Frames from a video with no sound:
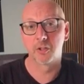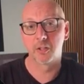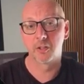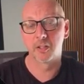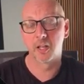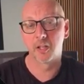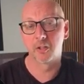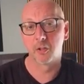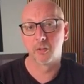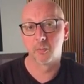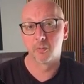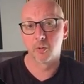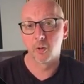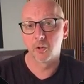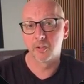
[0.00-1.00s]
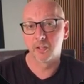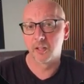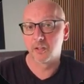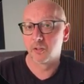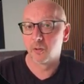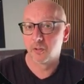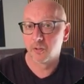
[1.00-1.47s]
intelligent
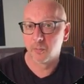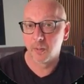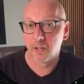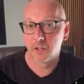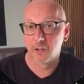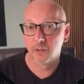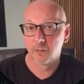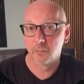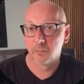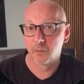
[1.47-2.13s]
process automation